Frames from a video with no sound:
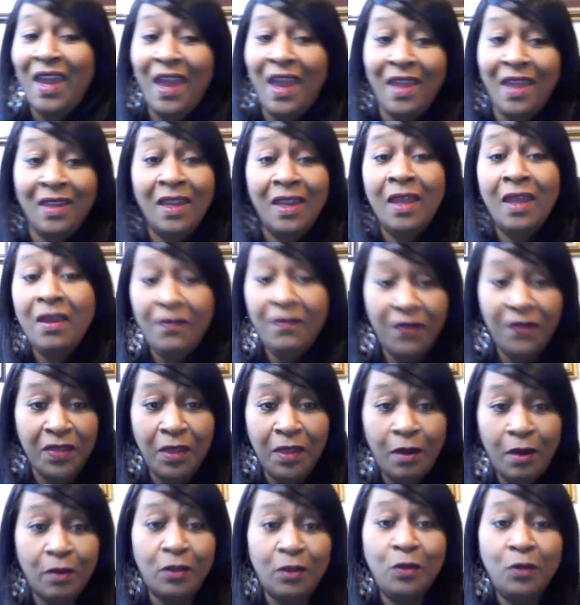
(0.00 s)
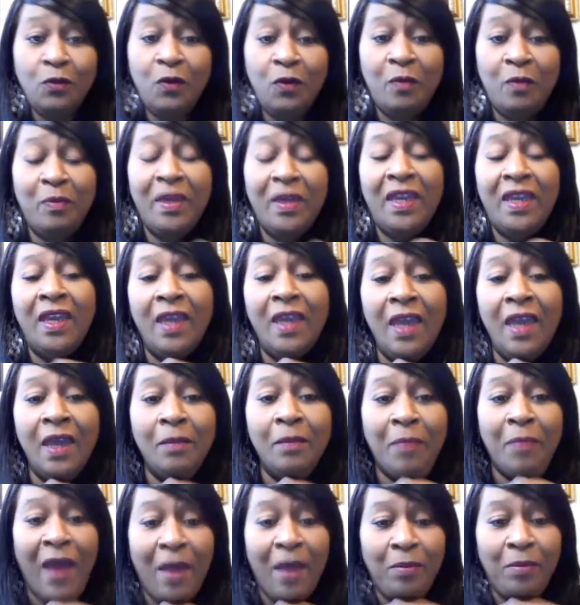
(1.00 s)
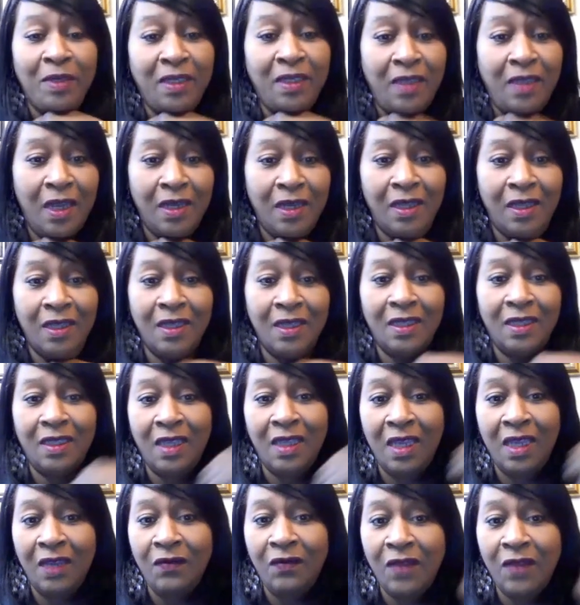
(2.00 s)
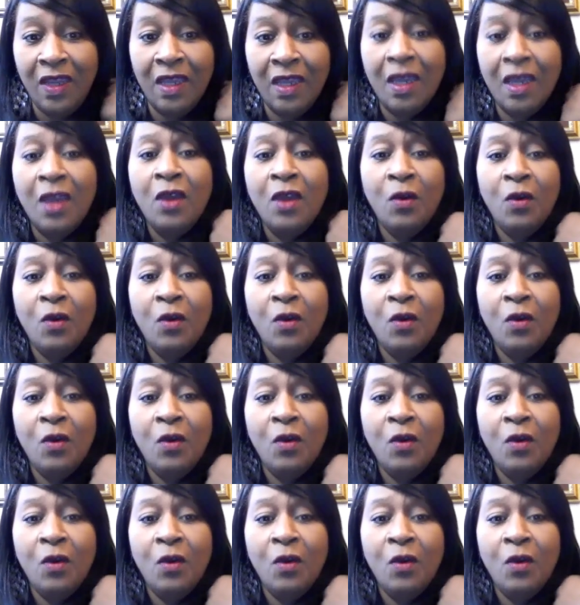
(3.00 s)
And for those who will be at Bible study this evening,